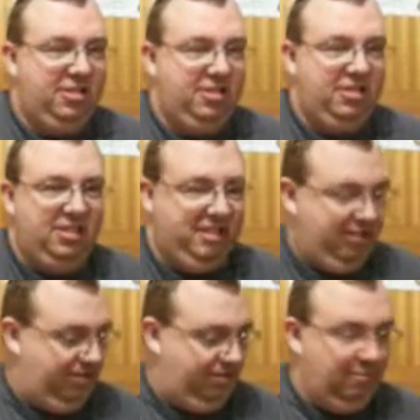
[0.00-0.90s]
I
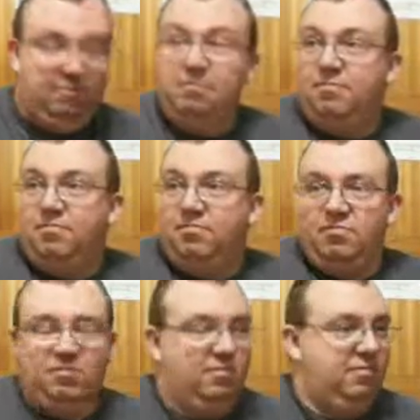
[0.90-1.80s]
ordered
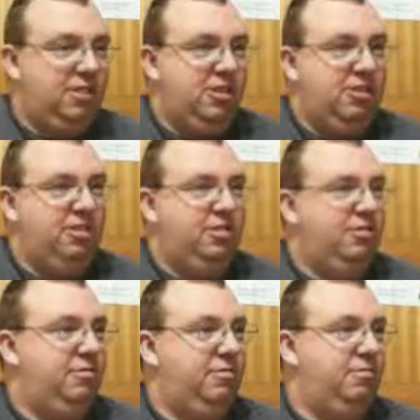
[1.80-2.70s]
replacements. You ordered a bag
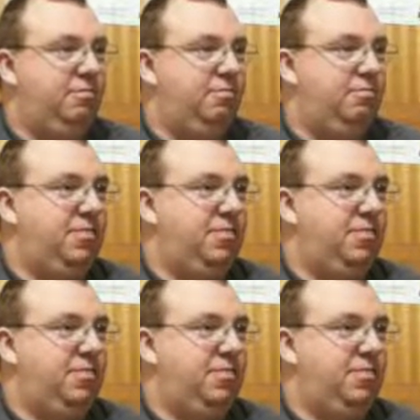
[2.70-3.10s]
of tusks.